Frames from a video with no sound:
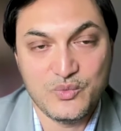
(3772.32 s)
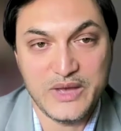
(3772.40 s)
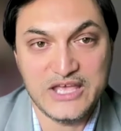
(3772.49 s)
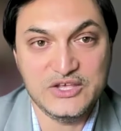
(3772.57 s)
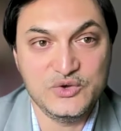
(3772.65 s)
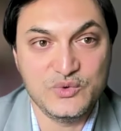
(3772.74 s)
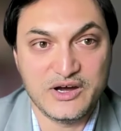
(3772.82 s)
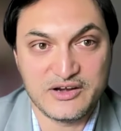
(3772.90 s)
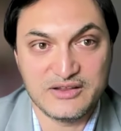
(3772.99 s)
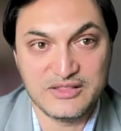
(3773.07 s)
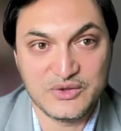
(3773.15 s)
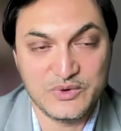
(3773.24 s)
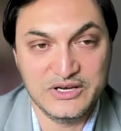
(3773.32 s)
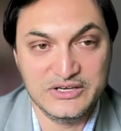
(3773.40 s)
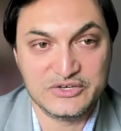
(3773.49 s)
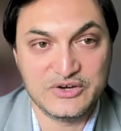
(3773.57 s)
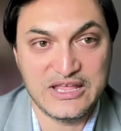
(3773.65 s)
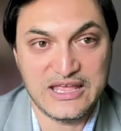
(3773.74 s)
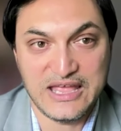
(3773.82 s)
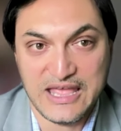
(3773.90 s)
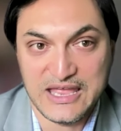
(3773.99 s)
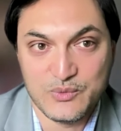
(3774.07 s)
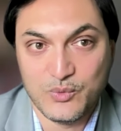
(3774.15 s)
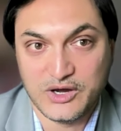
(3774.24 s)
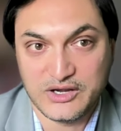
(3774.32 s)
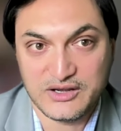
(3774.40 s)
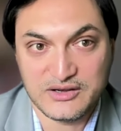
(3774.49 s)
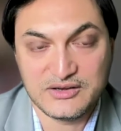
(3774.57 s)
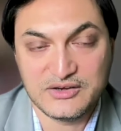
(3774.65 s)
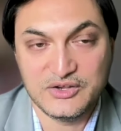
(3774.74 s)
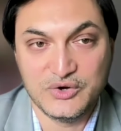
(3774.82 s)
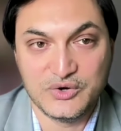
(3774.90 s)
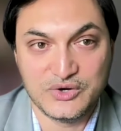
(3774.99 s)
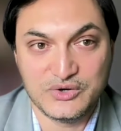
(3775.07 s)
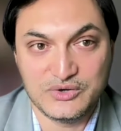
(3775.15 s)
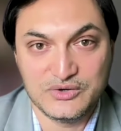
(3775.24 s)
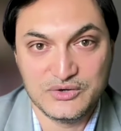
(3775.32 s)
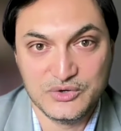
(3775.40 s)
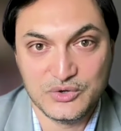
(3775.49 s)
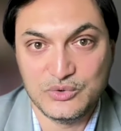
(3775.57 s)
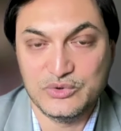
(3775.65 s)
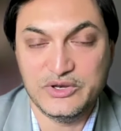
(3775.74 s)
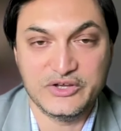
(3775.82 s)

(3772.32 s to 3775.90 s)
where you are in the world today and what your goal,